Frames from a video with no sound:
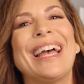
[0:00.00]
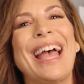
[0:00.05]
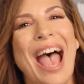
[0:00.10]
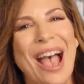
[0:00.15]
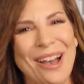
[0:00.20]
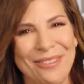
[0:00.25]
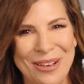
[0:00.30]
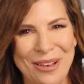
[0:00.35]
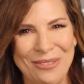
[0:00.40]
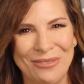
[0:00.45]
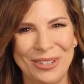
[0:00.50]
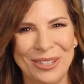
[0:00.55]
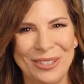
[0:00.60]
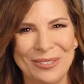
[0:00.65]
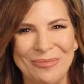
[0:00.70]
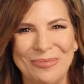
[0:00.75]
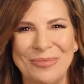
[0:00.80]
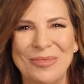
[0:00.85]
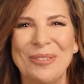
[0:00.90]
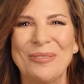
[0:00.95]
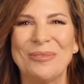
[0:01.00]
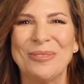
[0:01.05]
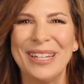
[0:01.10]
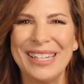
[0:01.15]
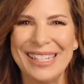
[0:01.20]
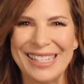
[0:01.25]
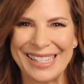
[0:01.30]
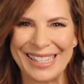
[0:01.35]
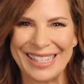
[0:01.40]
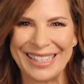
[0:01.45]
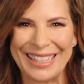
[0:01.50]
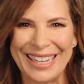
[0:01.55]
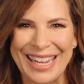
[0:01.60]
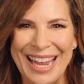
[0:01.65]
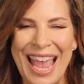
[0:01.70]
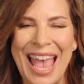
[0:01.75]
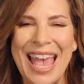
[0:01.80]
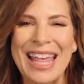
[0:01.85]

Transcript: However, recently,